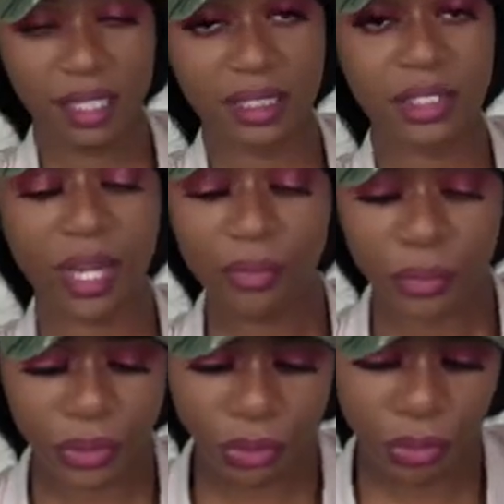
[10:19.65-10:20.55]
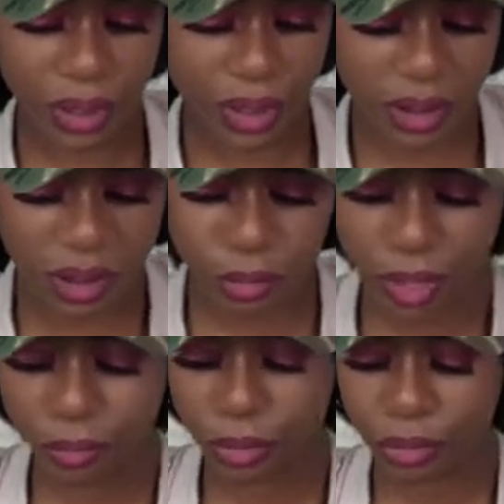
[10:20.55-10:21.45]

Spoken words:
it's great for storage and it's great for